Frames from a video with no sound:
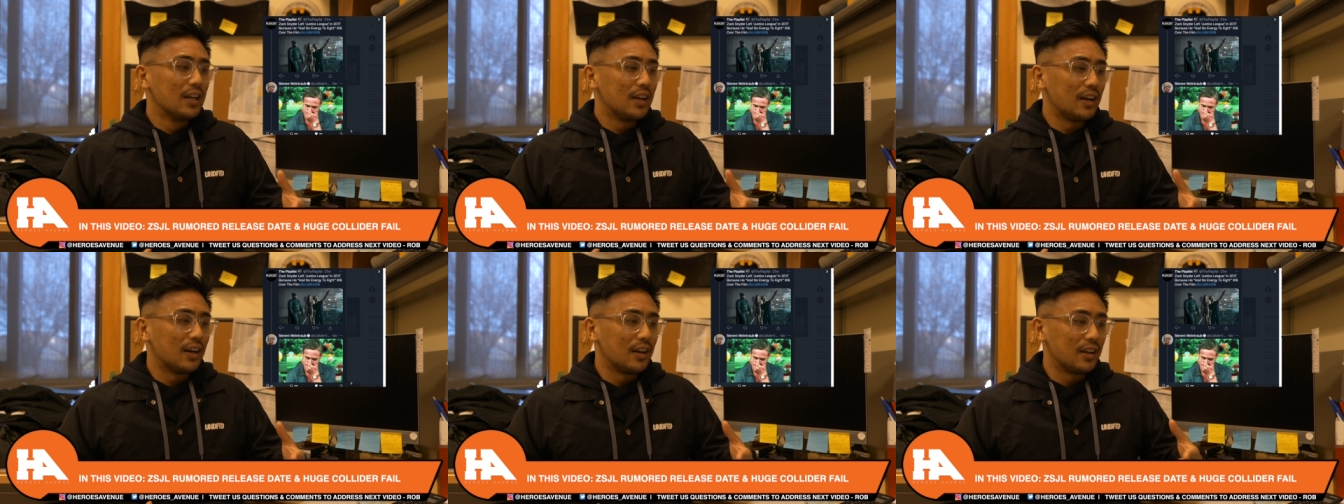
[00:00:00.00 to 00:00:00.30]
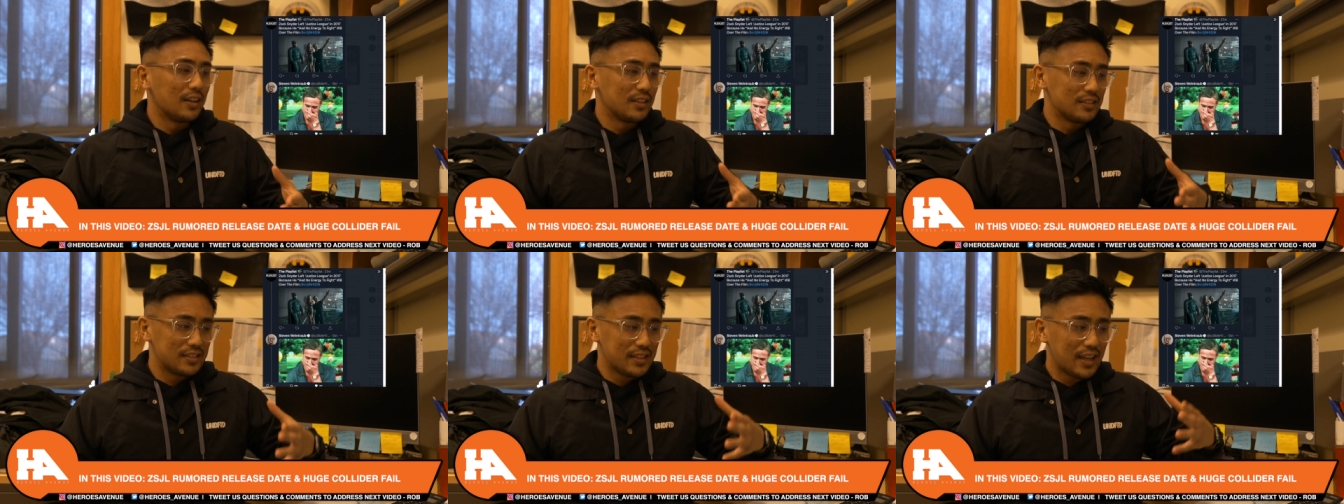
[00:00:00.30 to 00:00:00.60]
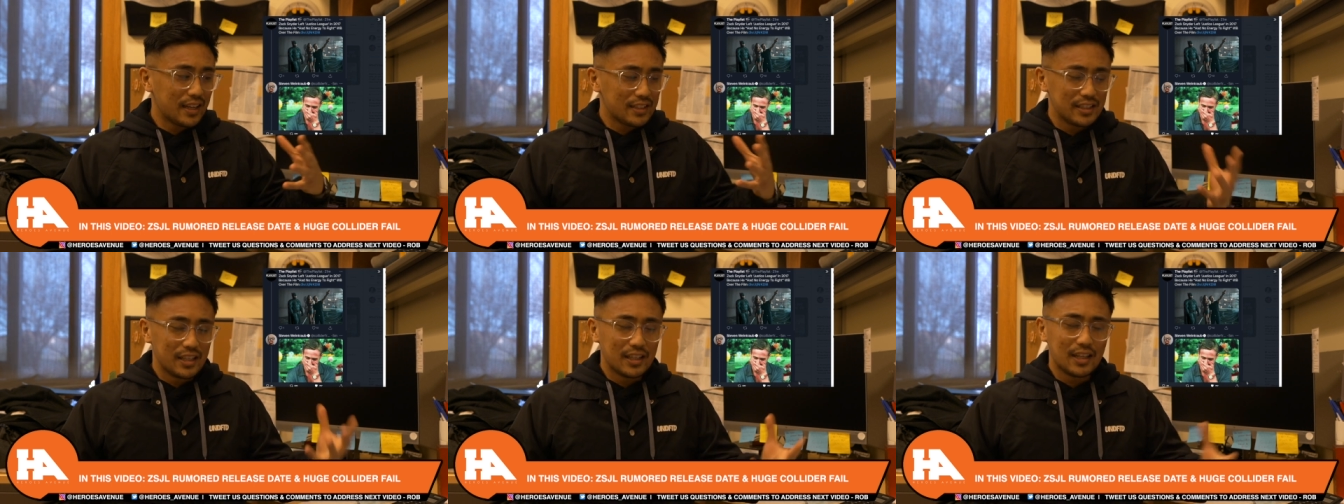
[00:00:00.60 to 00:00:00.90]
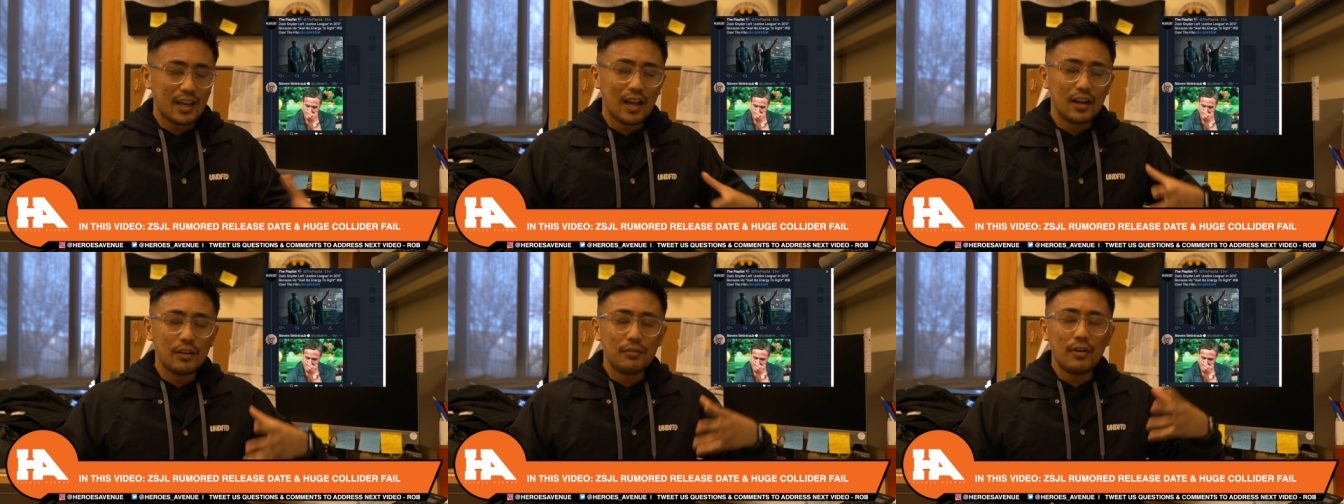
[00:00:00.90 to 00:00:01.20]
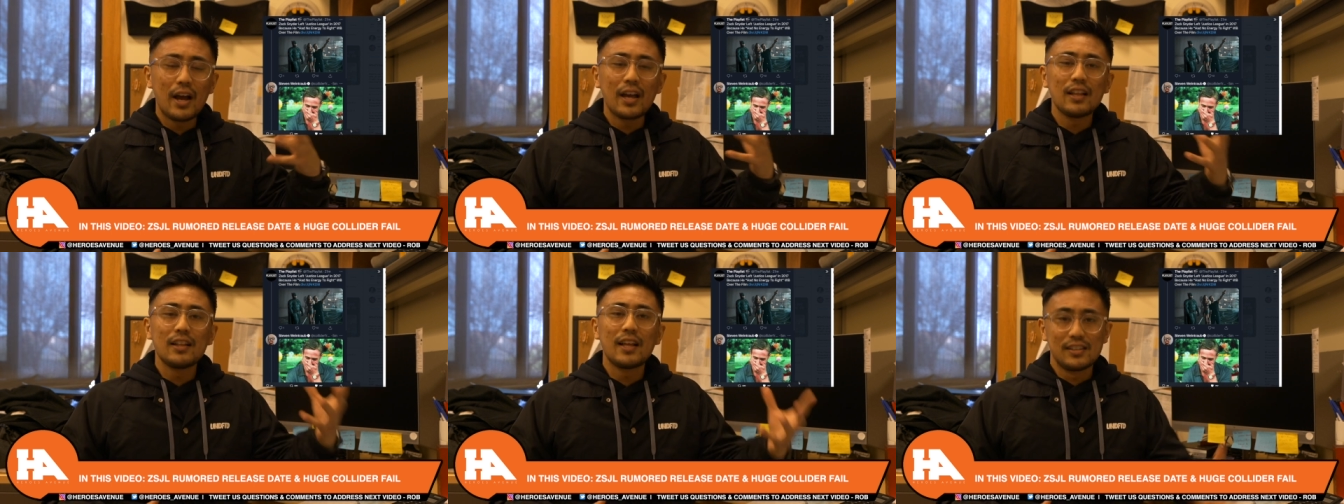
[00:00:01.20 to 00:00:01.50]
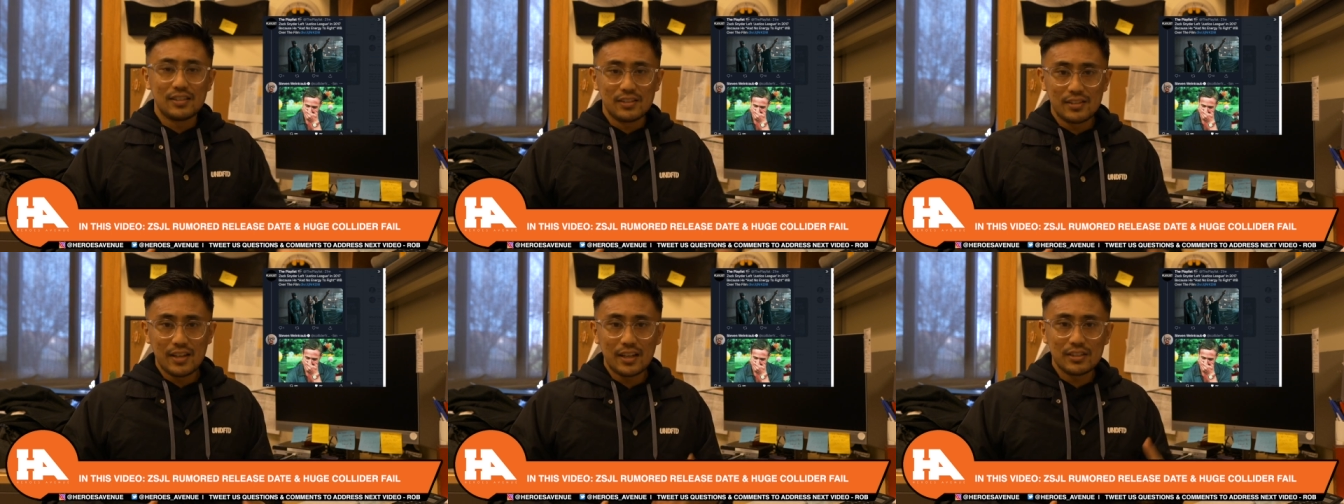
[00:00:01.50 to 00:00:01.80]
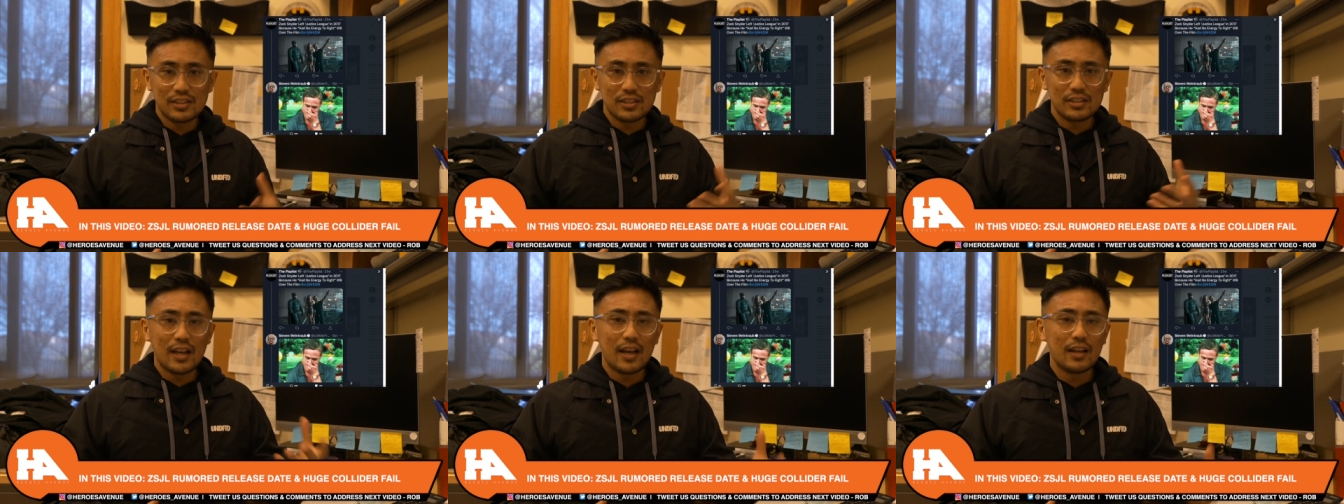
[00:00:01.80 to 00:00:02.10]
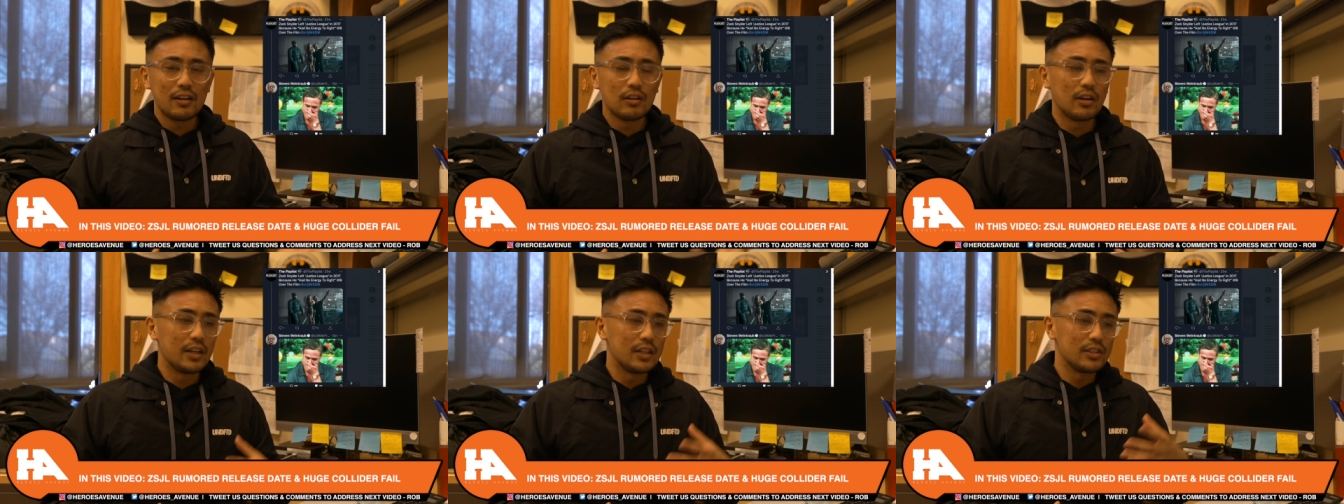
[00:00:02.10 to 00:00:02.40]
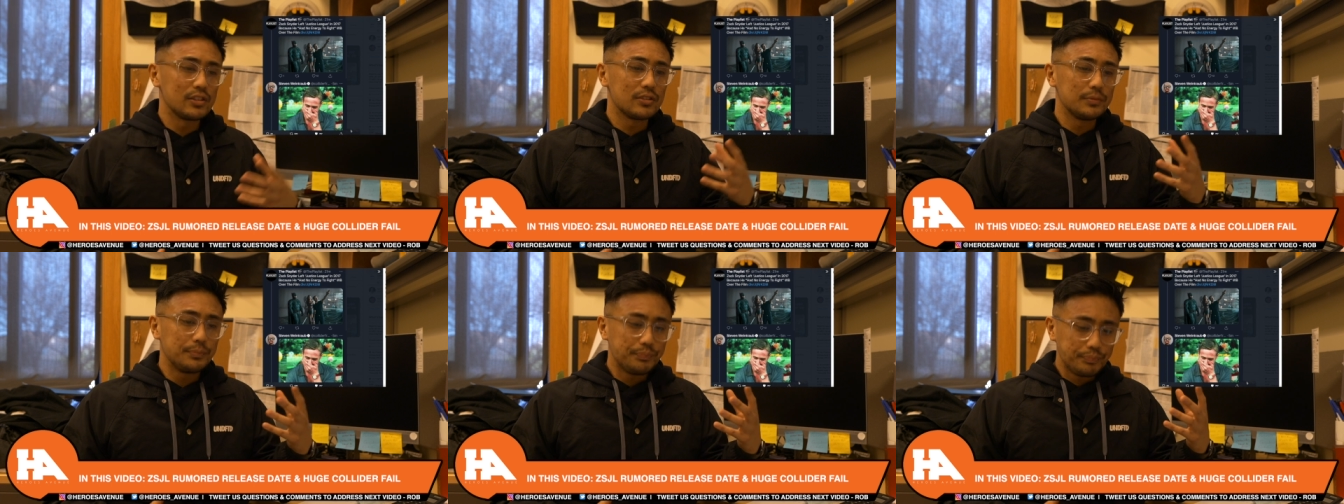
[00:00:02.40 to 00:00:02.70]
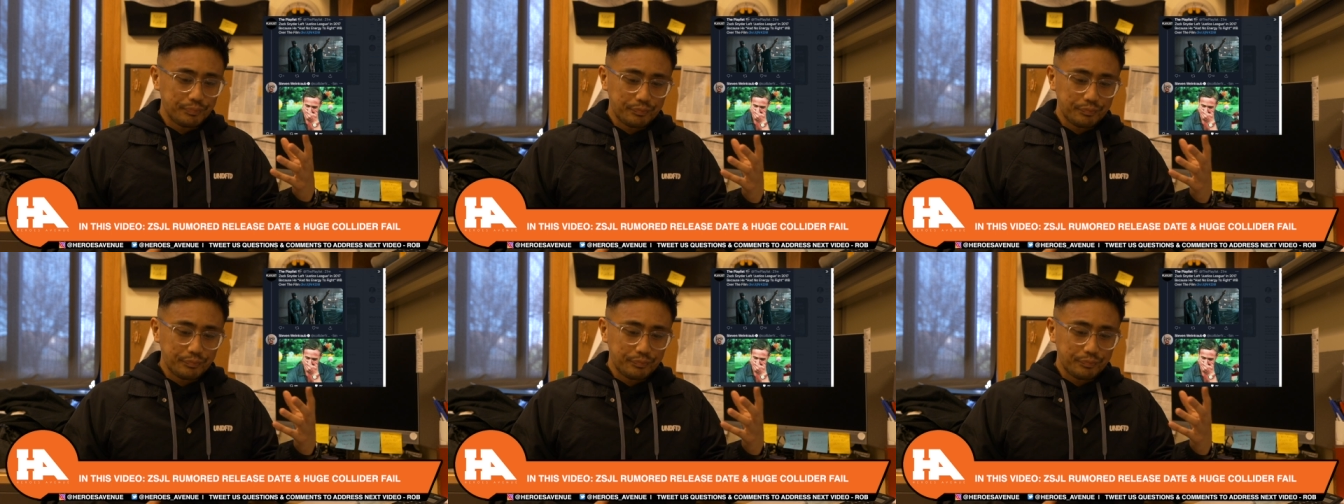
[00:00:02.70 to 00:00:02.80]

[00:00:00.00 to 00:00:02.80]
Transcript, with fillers: uh, Zack it kind of highlights Zack Snyder and his